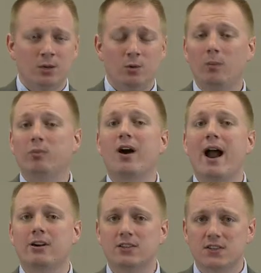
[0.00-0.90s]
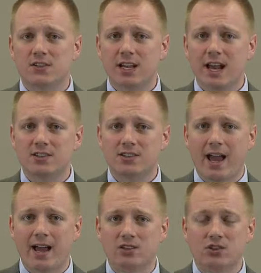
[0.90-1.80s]
Well, prior to
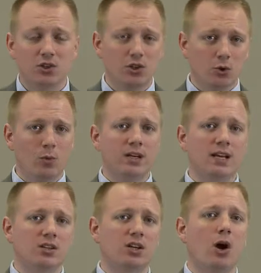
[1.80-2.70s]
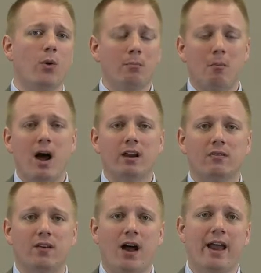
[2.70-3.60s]
CSS, you would need to go and
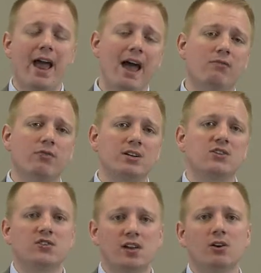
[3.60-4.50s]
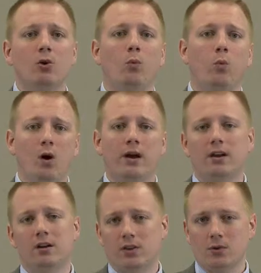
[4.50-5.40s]
modify every single one
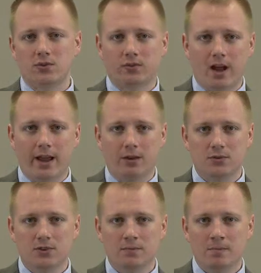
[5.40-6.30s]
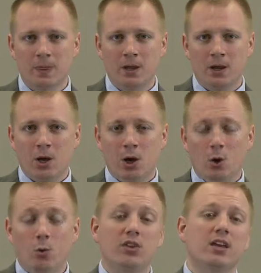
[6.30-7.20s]
of those files.
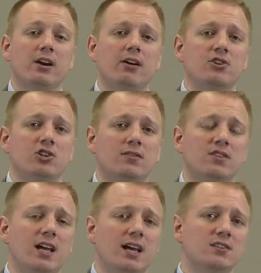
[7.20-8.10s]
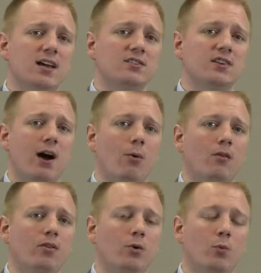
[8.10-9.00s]
With the integration of CSS,
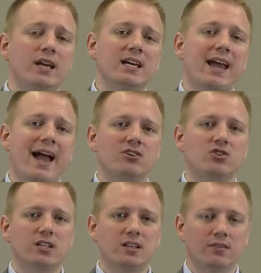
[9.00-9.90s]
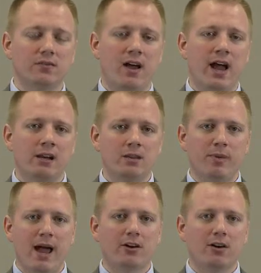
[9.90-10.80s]
however, we can actually define the
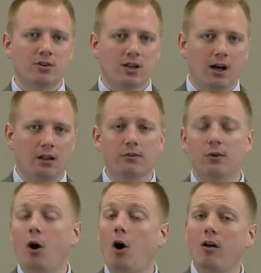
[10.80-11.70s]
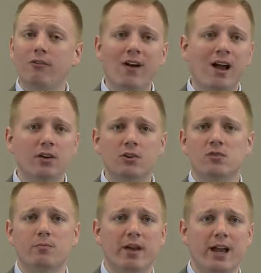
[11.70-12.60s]
background color for all
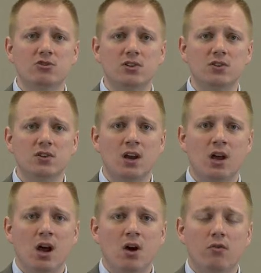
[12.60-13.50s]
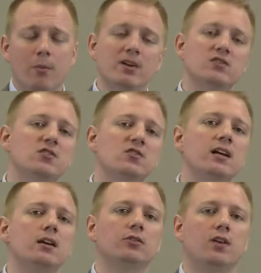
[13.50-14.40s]
500 pages from a
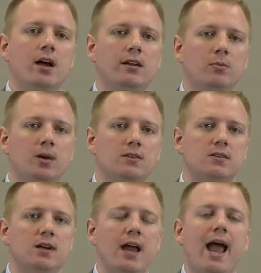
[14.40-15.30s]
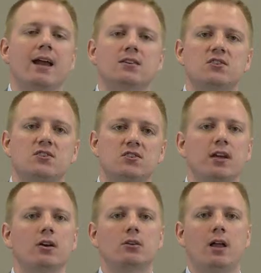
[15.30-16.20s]
single document and a
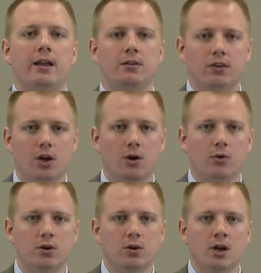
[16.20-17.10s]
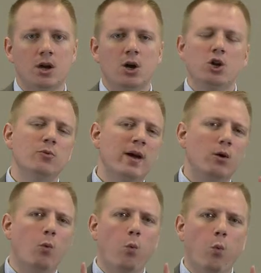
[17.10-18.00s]
single line of code. You
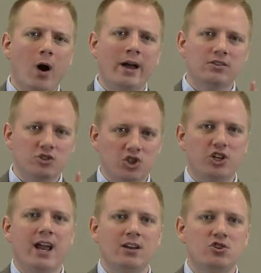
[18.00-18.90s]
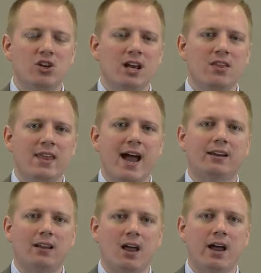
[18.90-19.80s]
make one change in
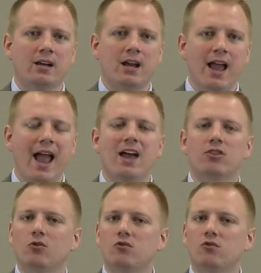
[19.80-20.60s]
that line and the